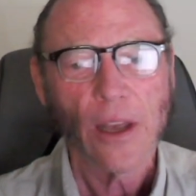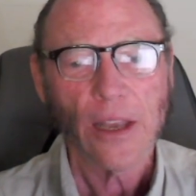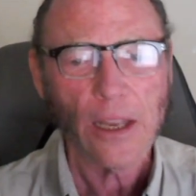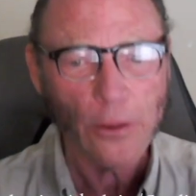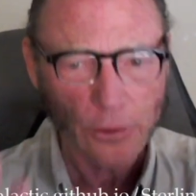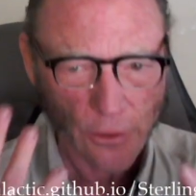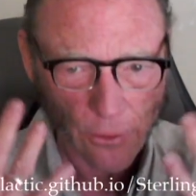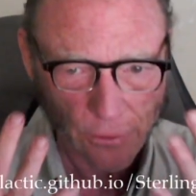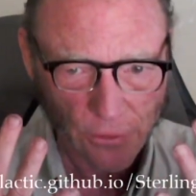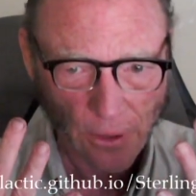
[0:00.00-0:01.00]
either to
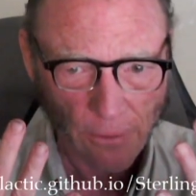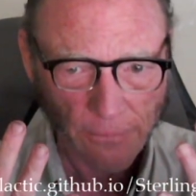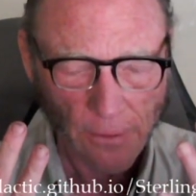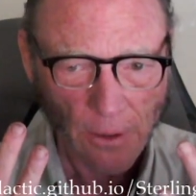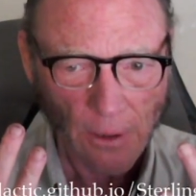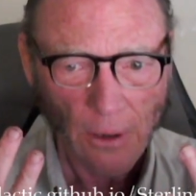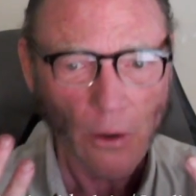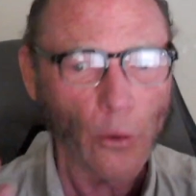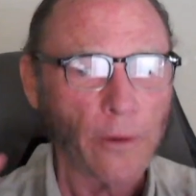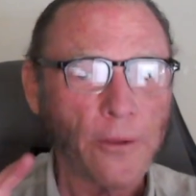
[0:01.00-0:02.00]
yourself
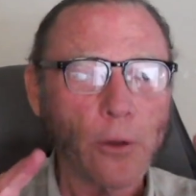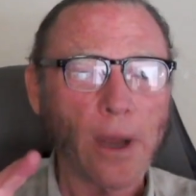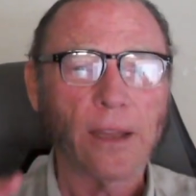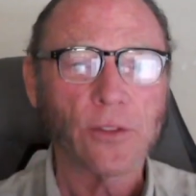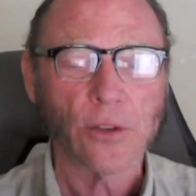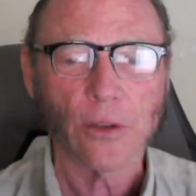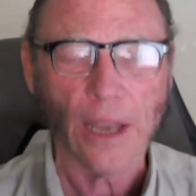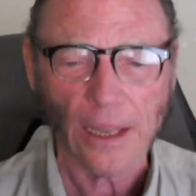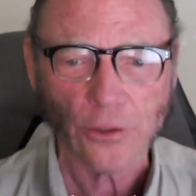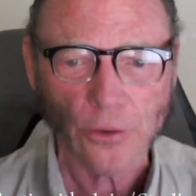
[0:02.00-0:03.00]
or if you had to
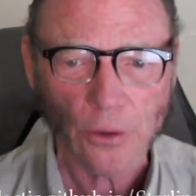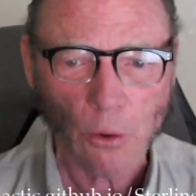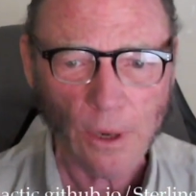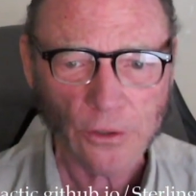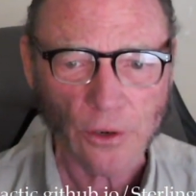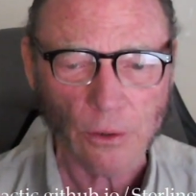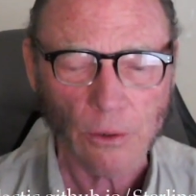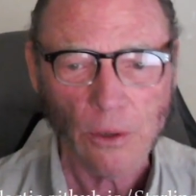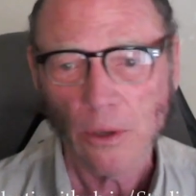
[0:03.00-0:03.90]
answer the question,